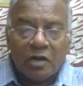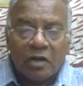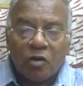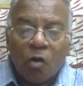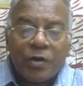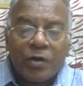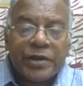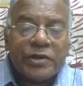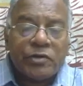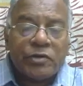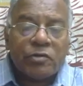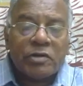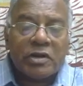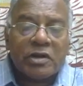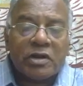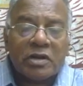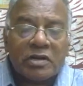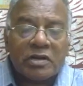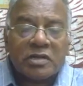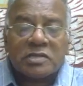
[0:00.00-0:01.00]

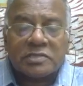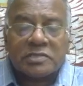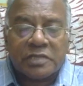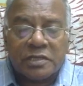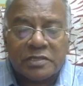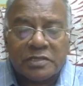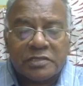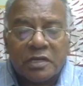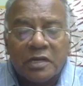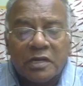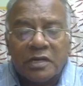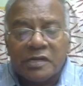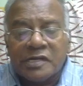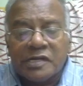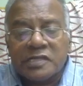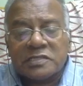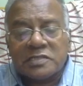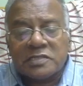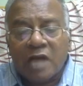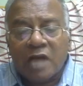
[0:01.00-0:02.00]
Longitudinal research
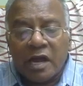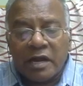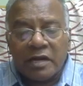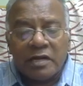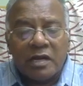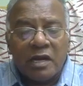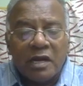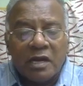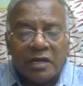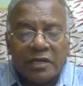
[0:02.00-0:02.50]
design